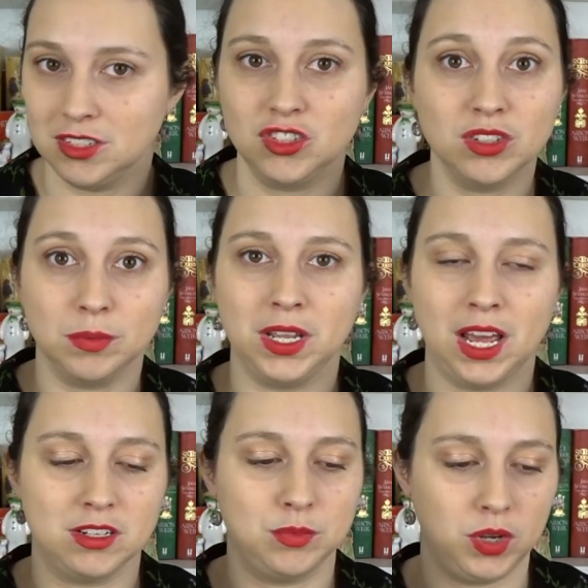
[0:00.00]
Shouldn't it be
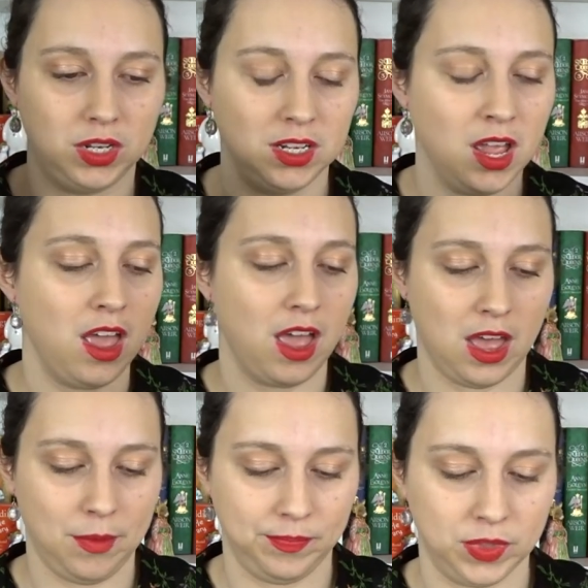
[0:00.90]
out of print?
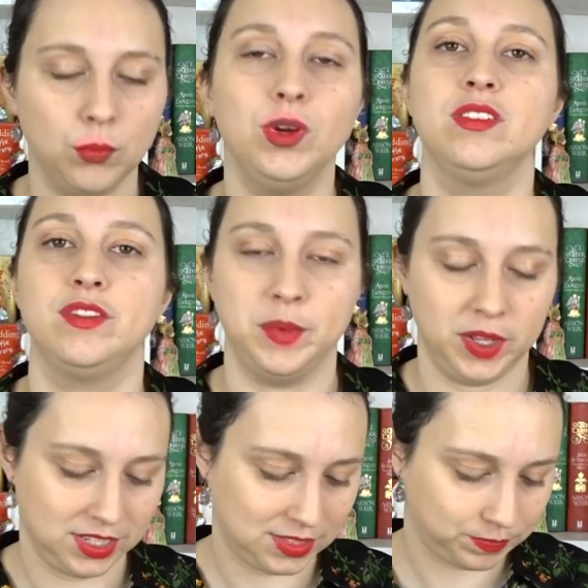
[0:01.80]
Wonderful
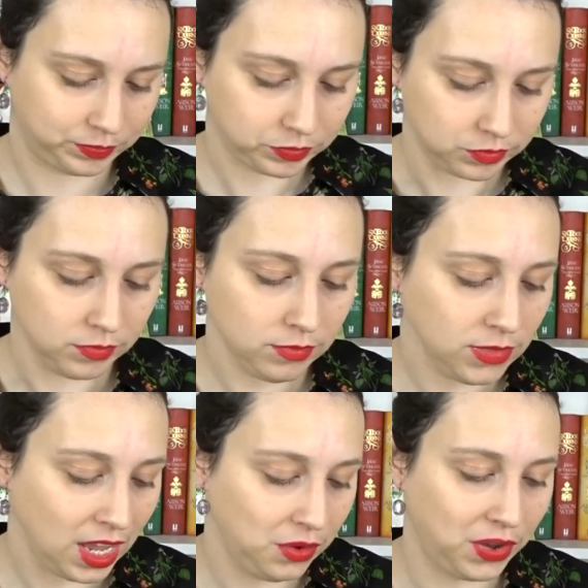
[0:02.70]
books.
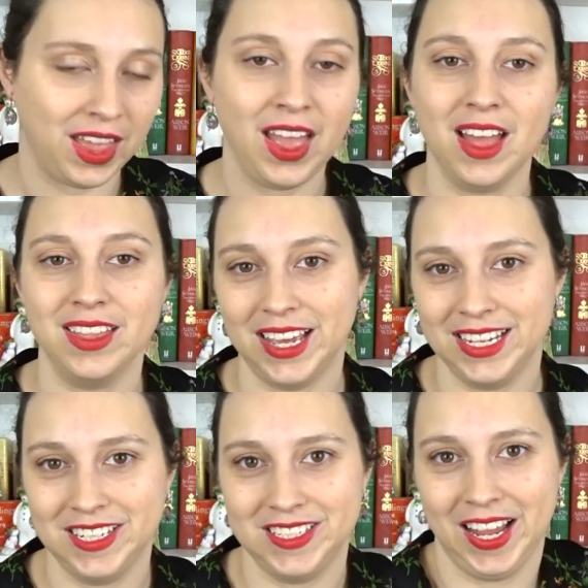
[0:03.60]
Anyway,
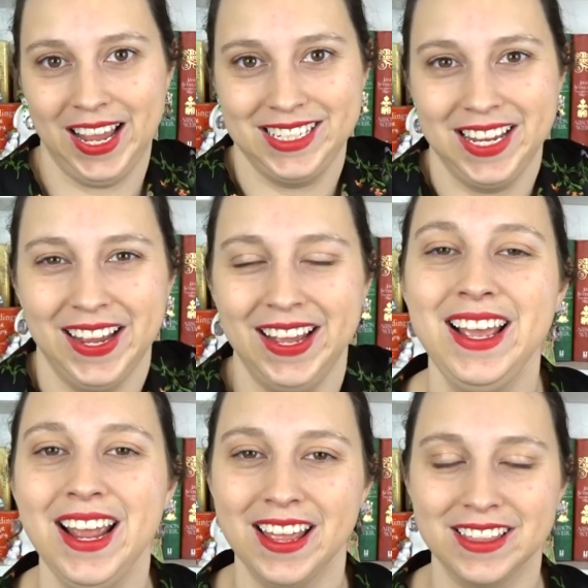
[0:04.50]
that is it.
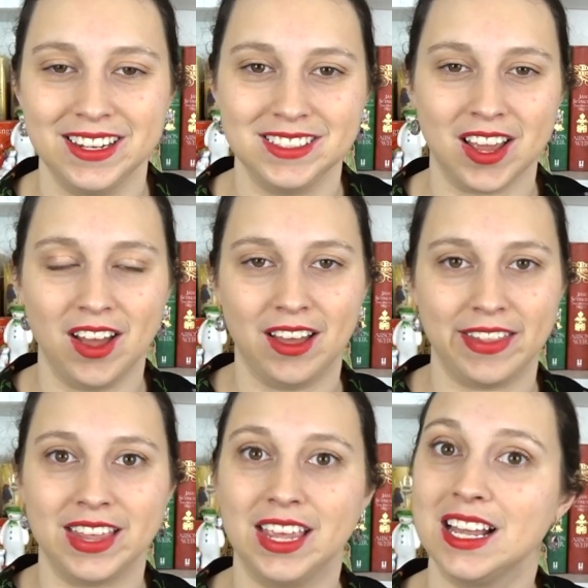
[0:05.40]
Those
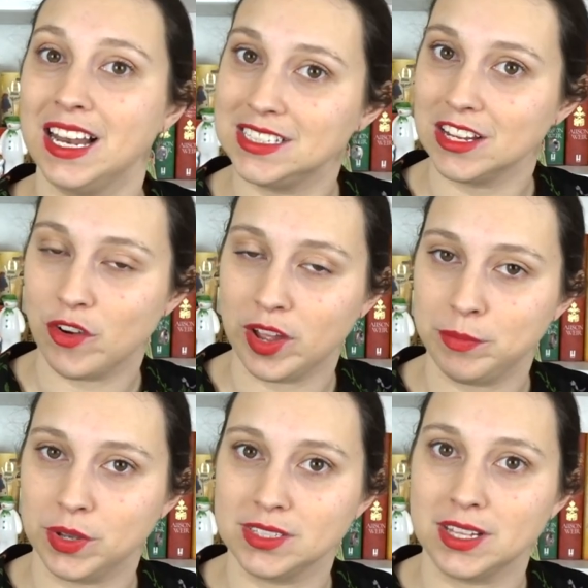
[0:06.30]
are the classic crime
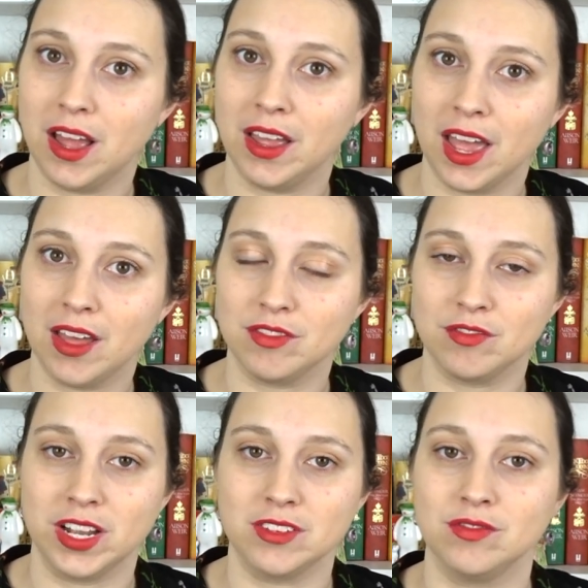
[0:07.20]
books that I have
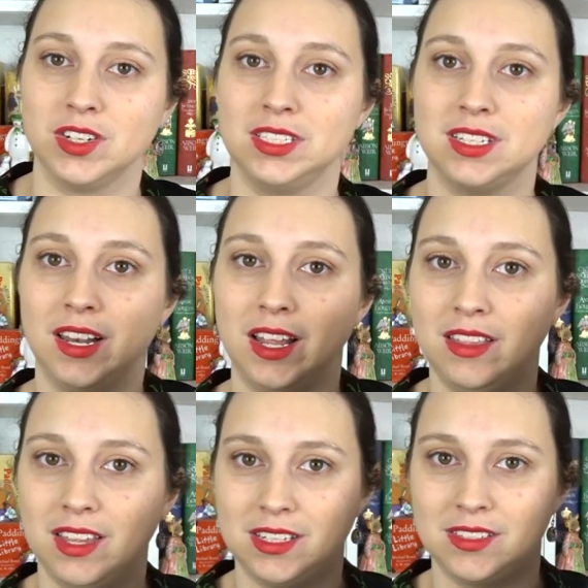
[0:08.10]
read recently,
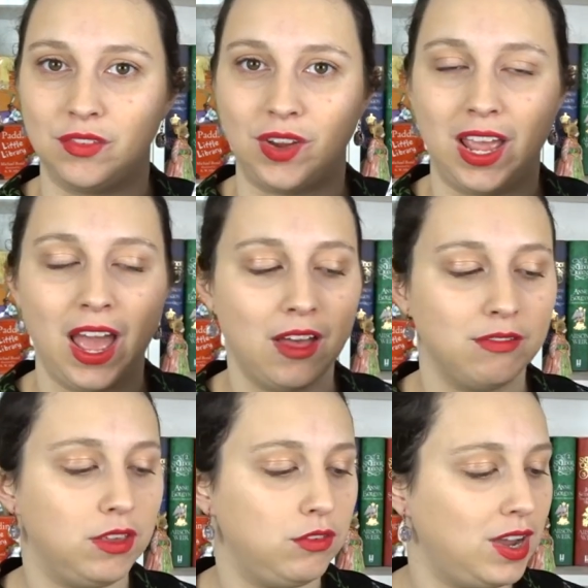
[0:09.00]
these three.
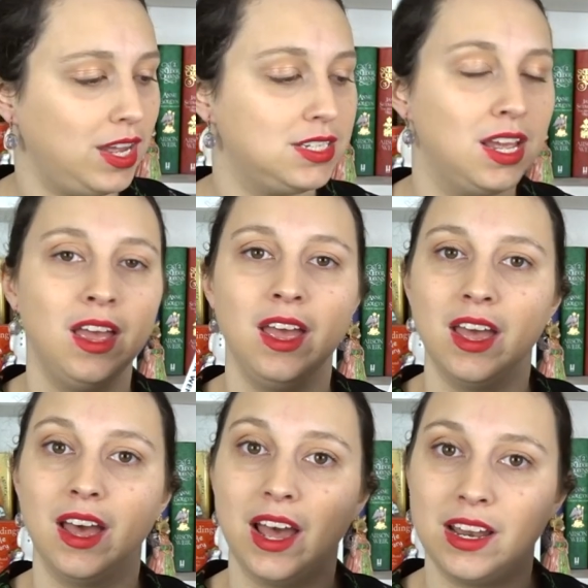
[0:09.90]
Have you read
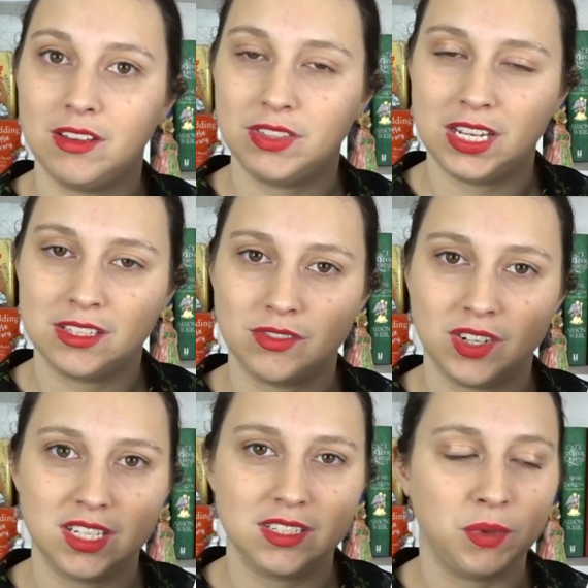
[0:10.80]
any of these
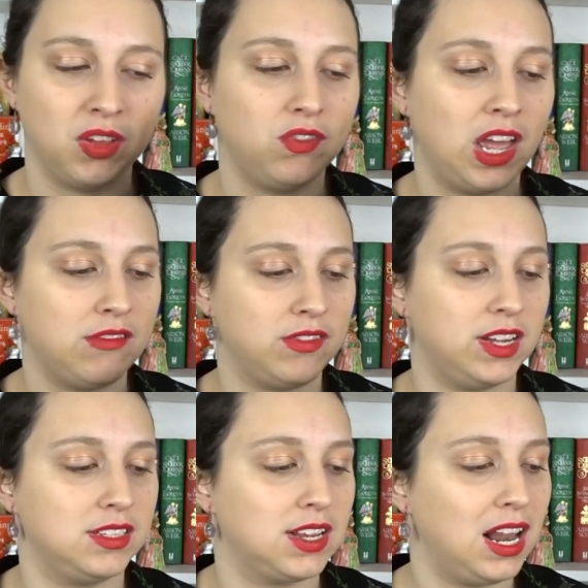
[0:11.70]
three? So my
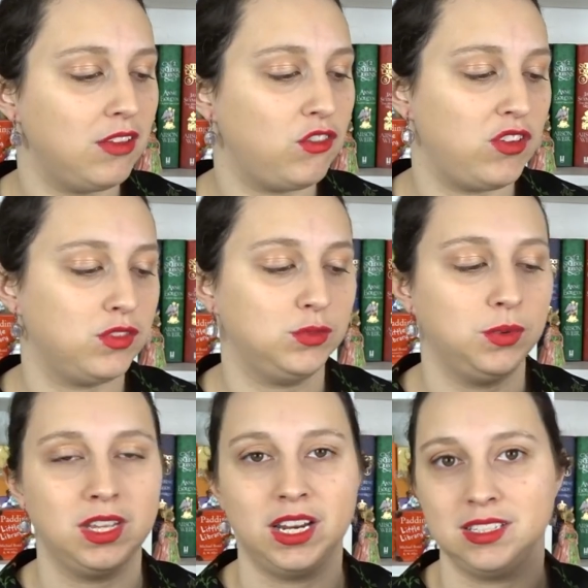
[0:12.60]
favourites, clear favourites,
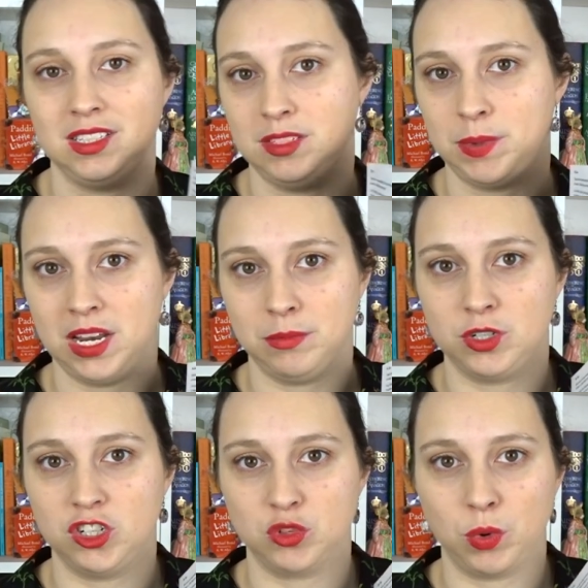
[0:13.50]
were the Nancy Spain and
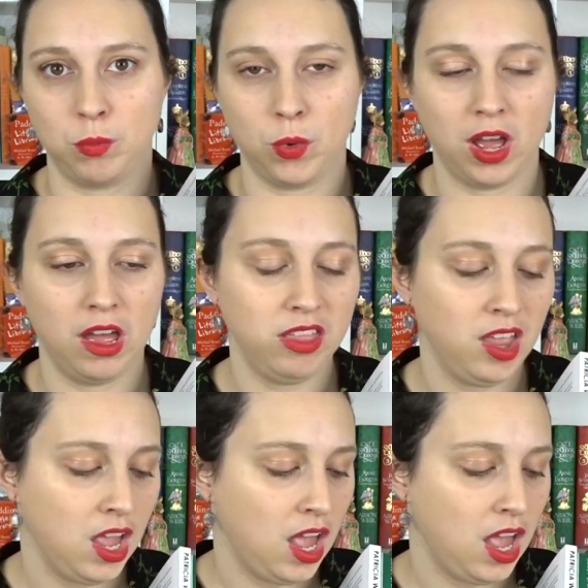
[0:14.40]
Patricia Wentworth.